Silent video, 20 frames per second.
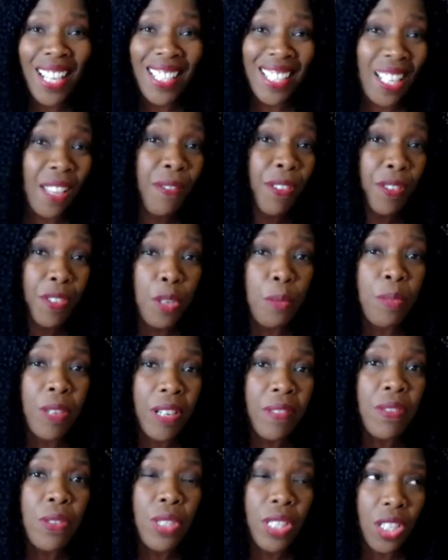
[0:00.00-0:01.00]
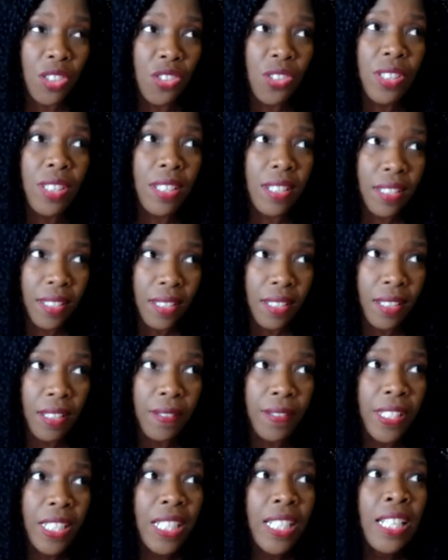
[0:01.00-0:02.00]
say 50 breakthrough sessions that serve,
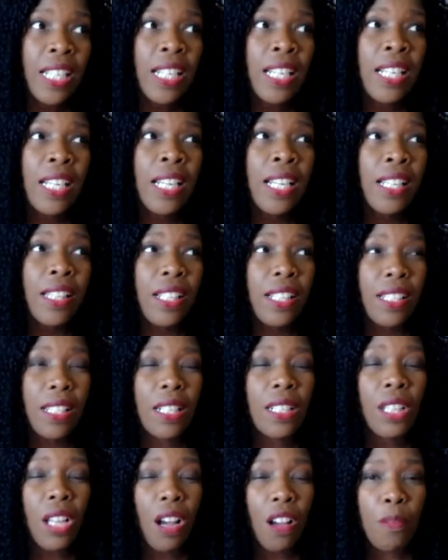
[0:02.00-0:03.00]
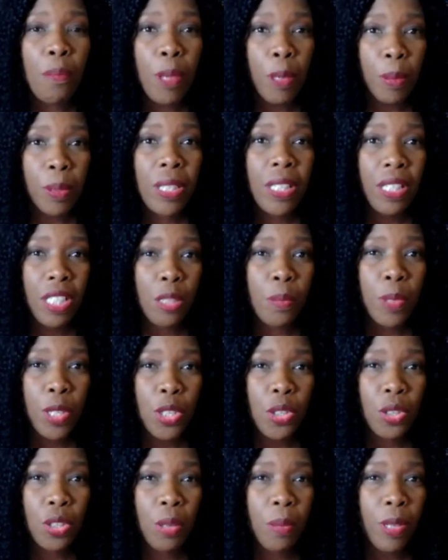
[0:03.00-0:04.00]
there's a lot of people in the
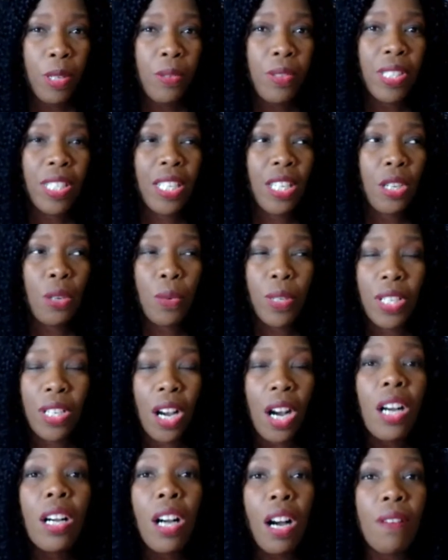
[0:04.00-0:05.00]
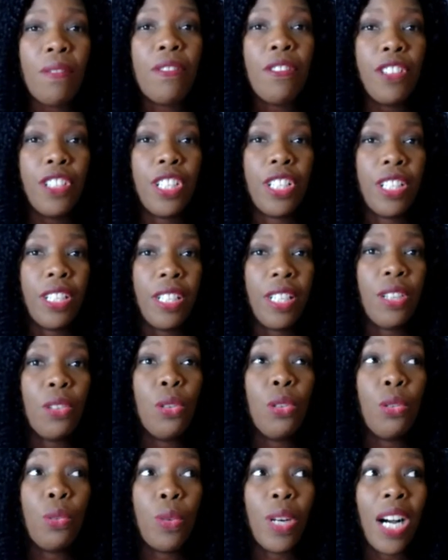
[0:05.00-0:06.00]
spiritual community who are not confident,
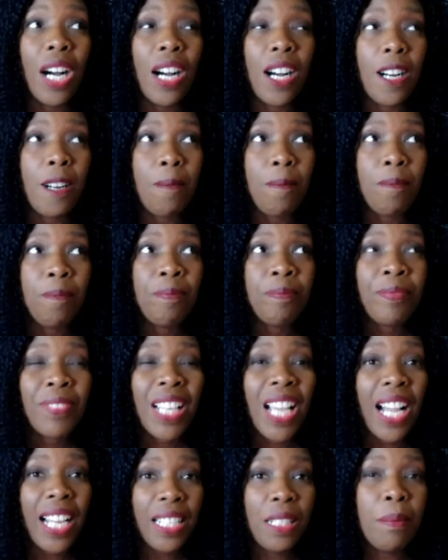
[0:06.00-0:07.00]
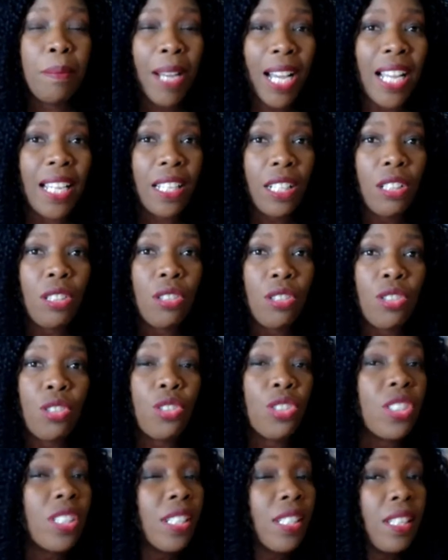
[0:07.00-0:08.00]
who are hiding behind closed
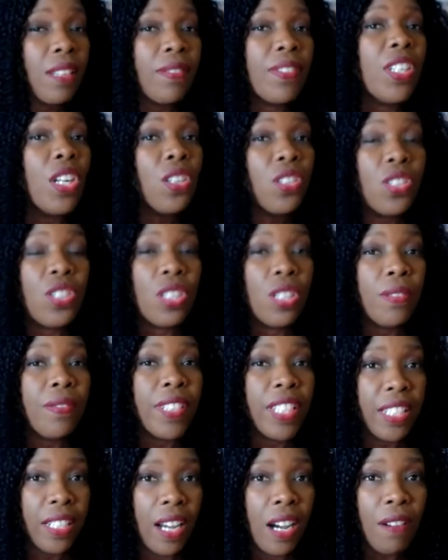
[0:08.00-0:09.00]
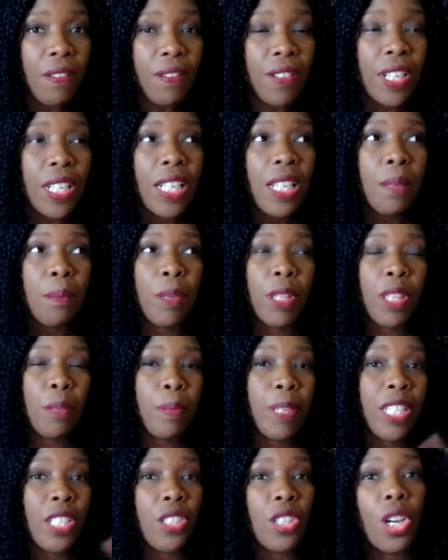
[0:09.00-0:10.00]
doors because they've not served enough, but they're
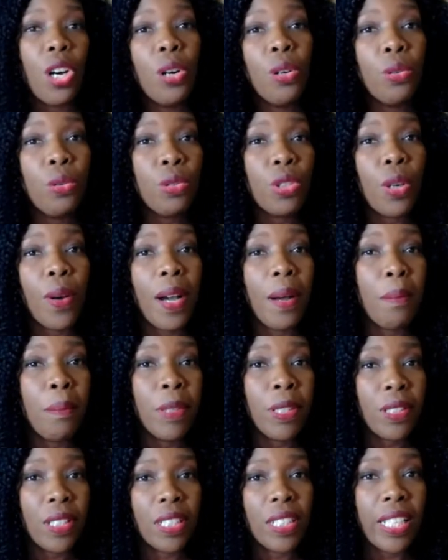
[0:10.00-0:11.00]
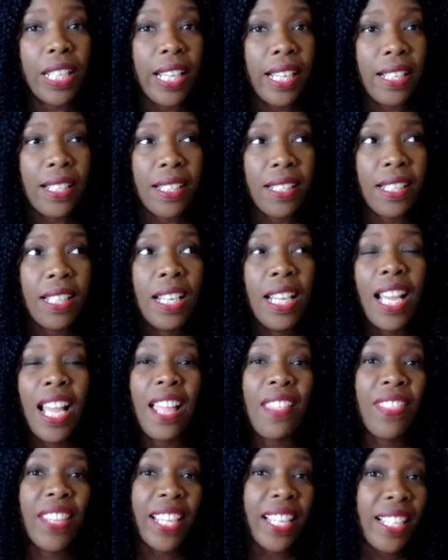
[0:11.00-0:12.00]
being told, go out and build a list,
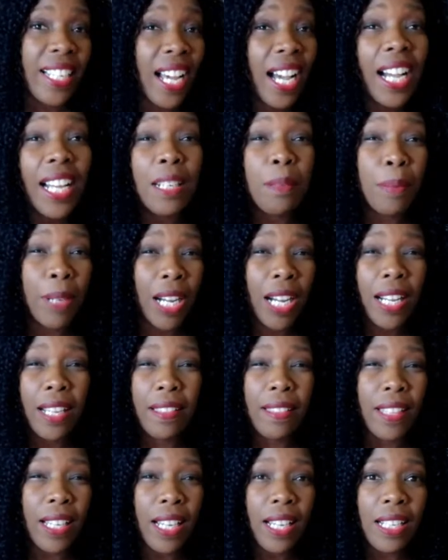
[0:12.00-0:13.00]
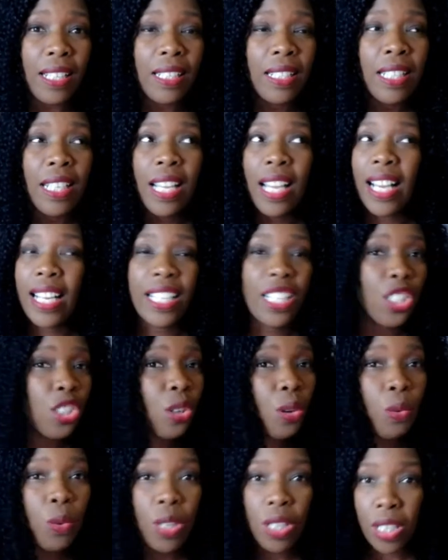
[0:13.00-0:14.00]
and they can hide behind that. And it's
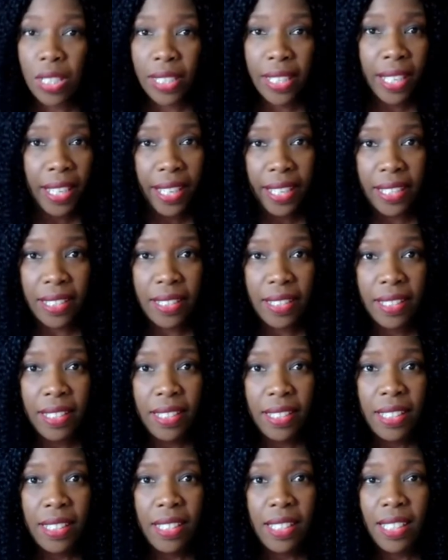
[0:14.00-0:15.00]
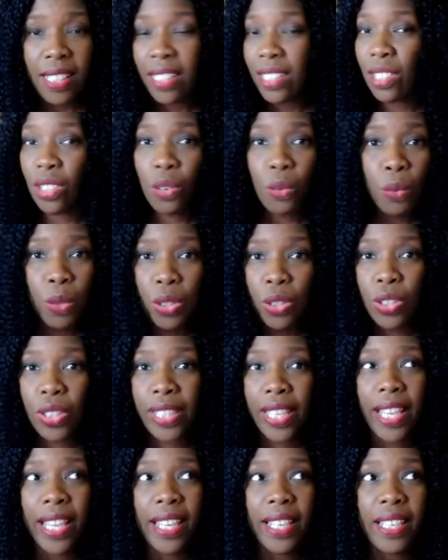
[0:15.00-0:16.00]
not working. It's not
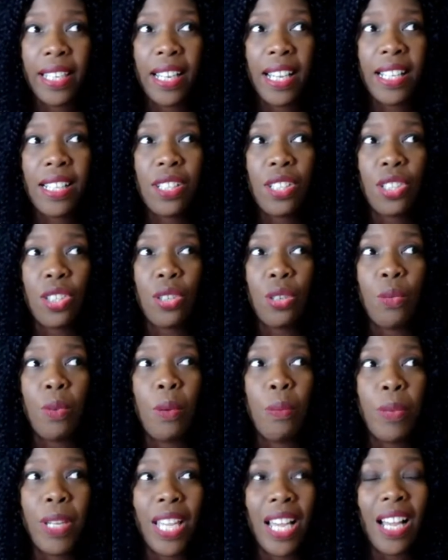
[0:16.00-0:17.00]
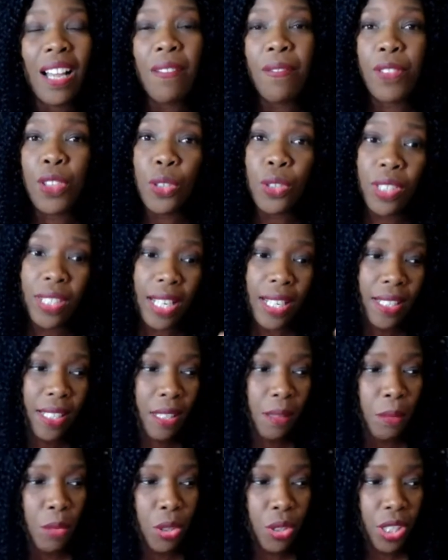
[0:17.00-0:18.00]
working. And so when we have those
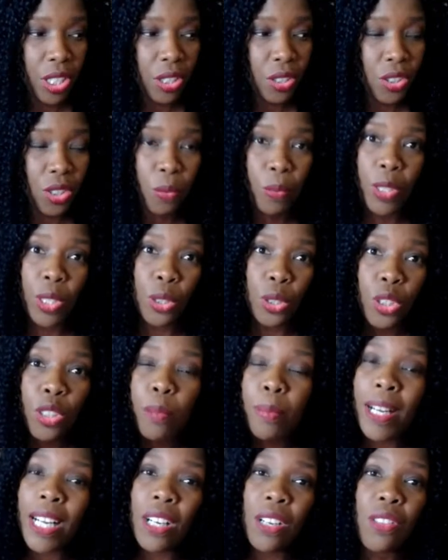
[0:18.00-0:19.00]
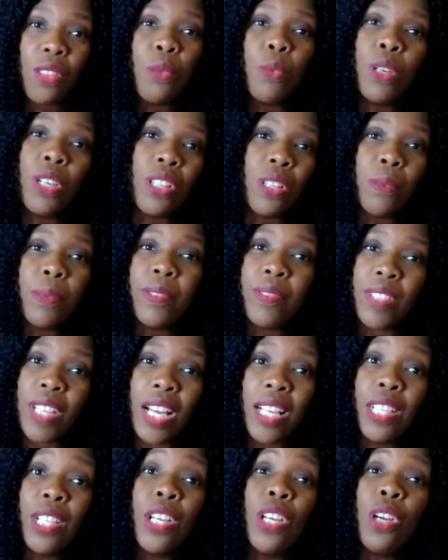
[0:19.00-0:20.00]
testimonials and we look back on the work that we've
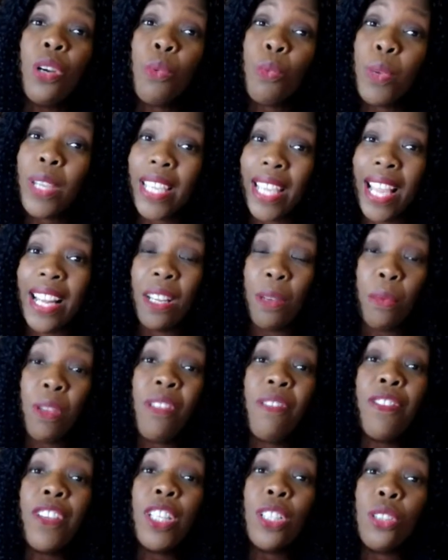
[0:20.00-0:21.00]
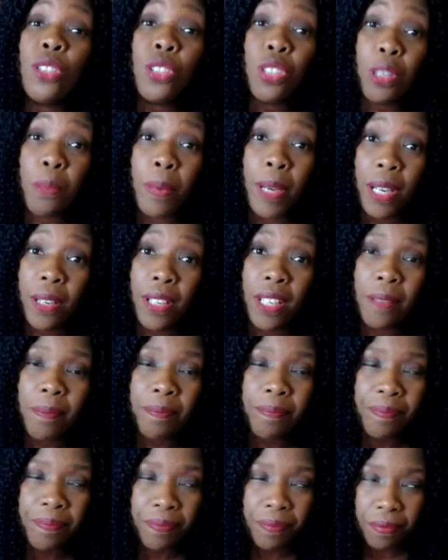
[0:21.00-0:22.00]
done, we get it. We feel good about it.
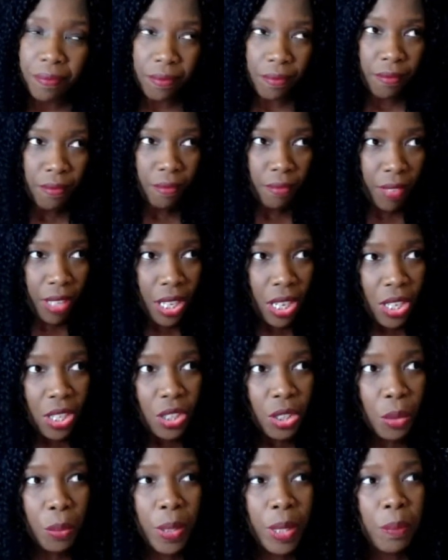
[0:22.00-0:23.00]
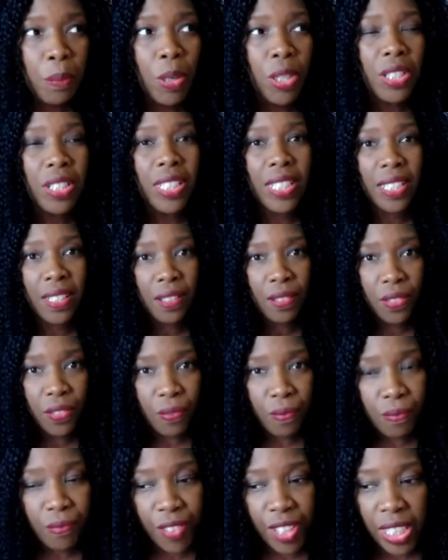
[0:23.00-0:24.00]
So we want to
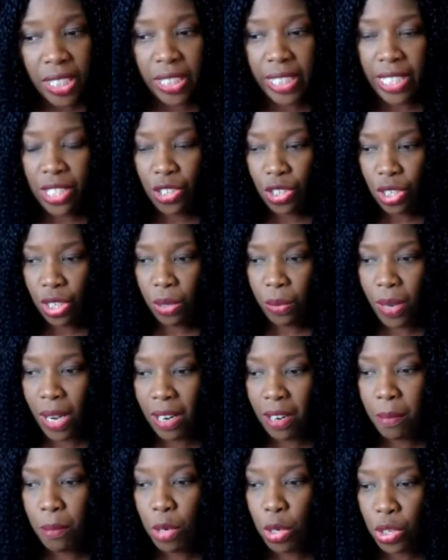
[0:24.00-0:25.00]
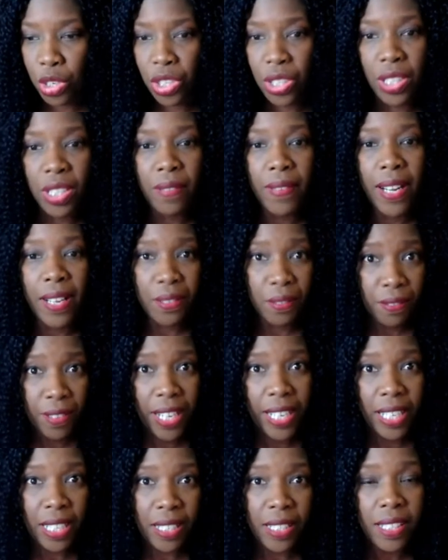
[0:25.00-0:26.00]
feel into our emotions around
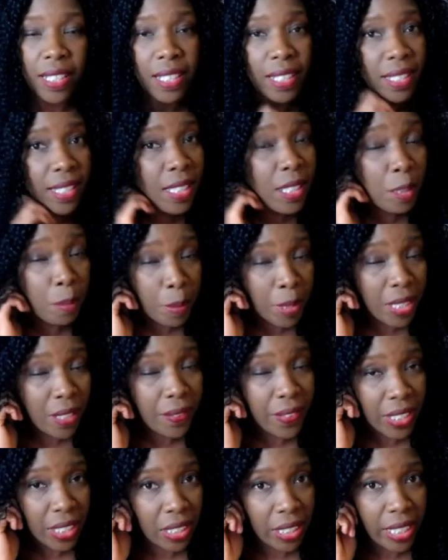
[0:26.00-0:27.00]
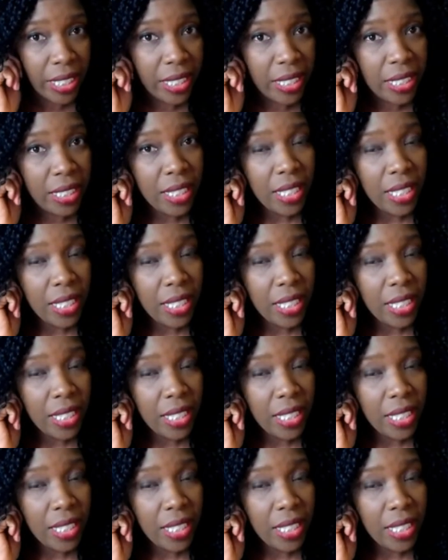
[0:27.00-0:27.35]
finances, specifically